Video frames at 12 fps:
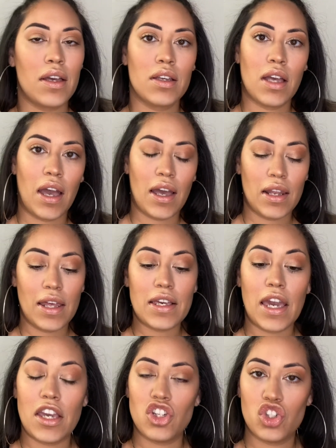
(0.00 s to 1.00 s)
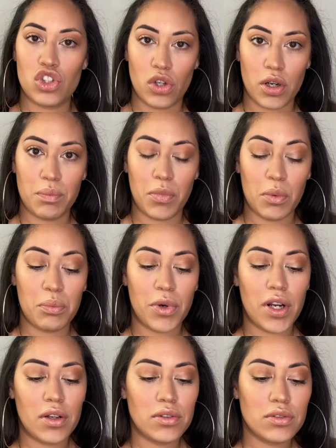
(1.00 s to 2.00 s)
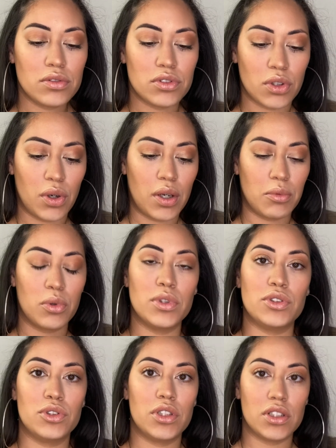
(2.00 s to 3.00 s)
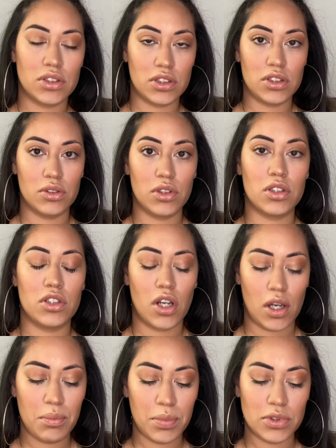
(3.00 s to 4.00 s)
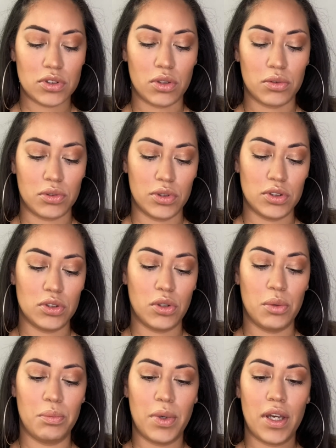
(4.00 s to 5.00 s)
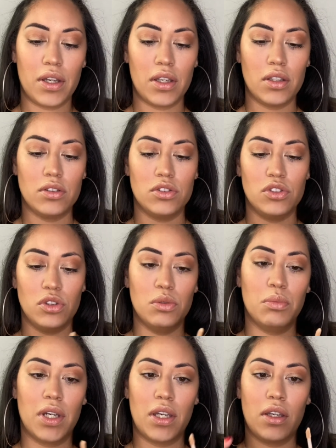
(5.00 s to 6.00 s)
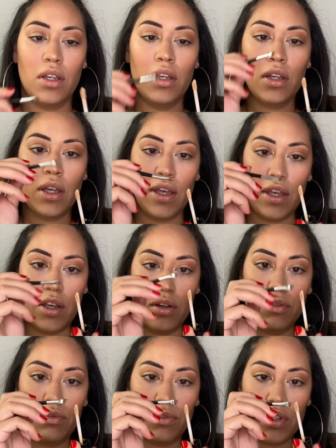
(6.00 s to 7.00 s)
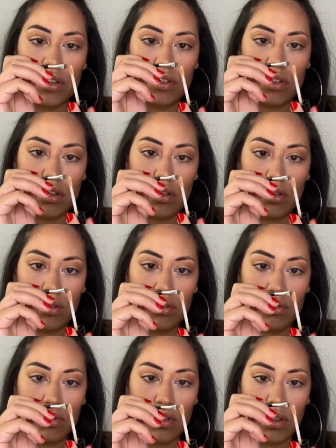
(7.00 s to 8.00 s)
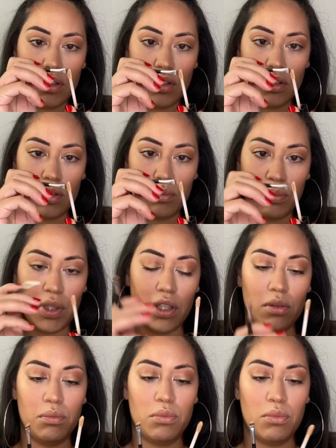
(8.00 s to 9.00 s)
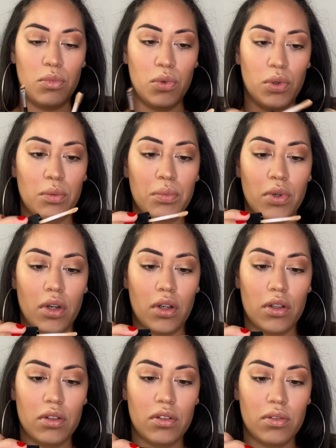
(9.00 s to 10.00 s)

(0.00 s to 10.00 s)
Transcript: I like a sharp brow, so I'm going to conceal the top. So I'm going to go back into my E.L.F concealer and pick up more product.